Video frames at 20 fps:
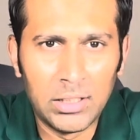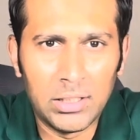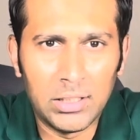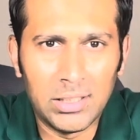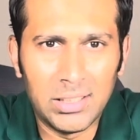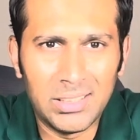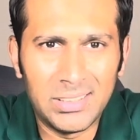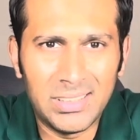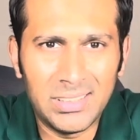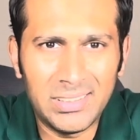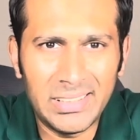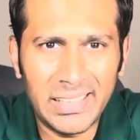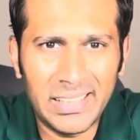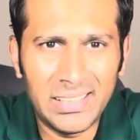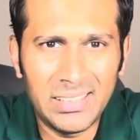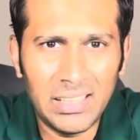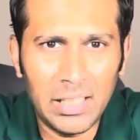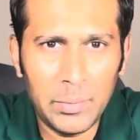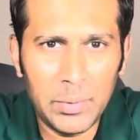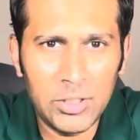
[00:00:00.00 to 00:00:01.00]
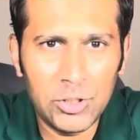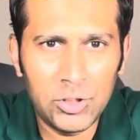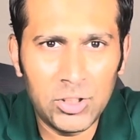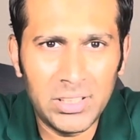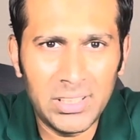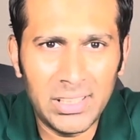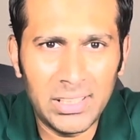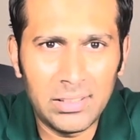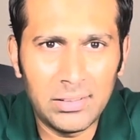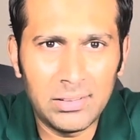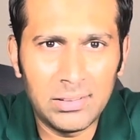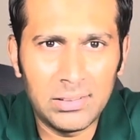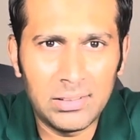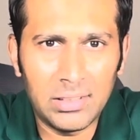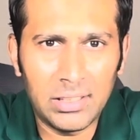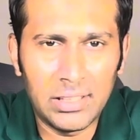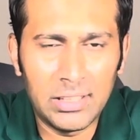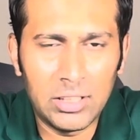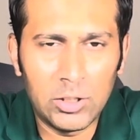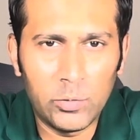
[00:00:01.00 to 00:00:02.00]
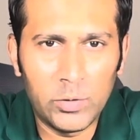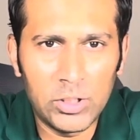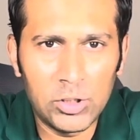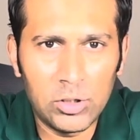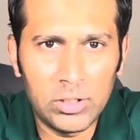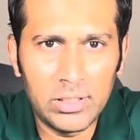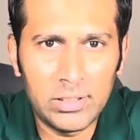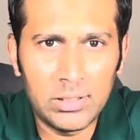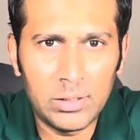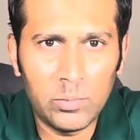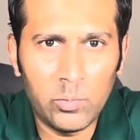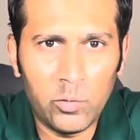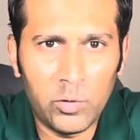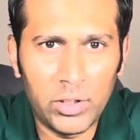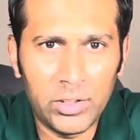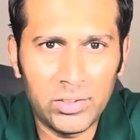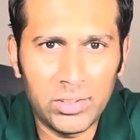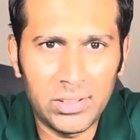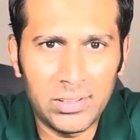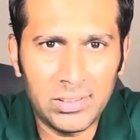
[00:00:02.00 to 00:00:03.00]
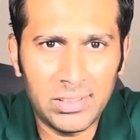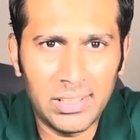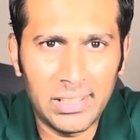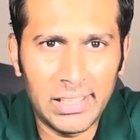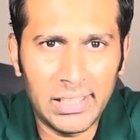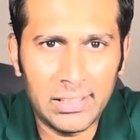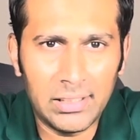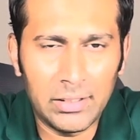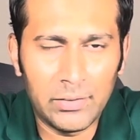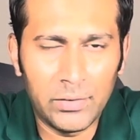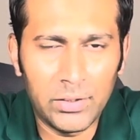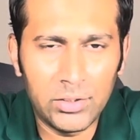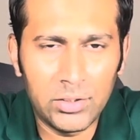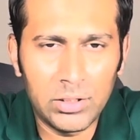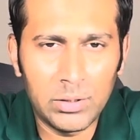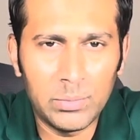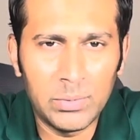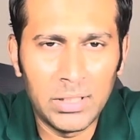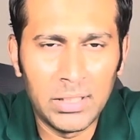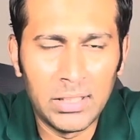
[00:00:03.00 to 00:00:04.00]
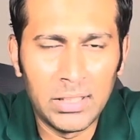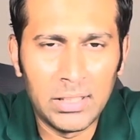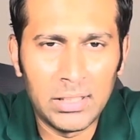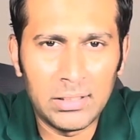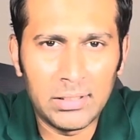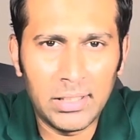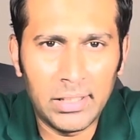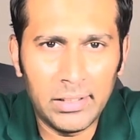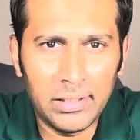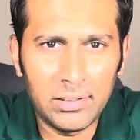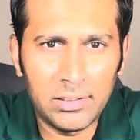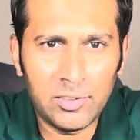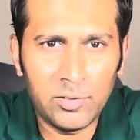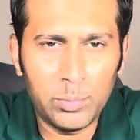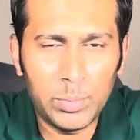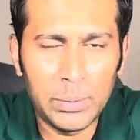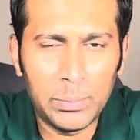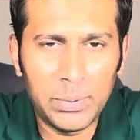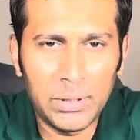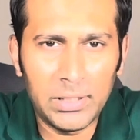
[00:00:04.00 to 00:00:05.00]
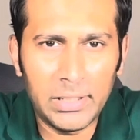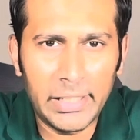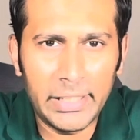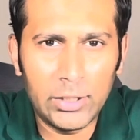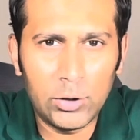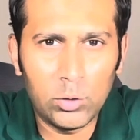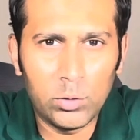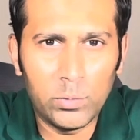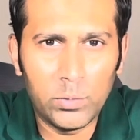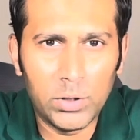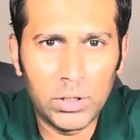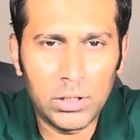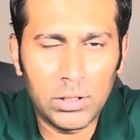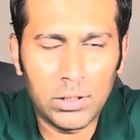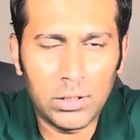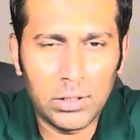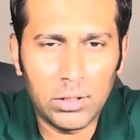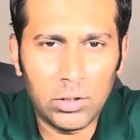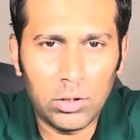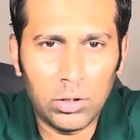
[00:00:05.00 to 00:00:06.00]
The second dimension is individualism versus collectivism. That is, if people like to work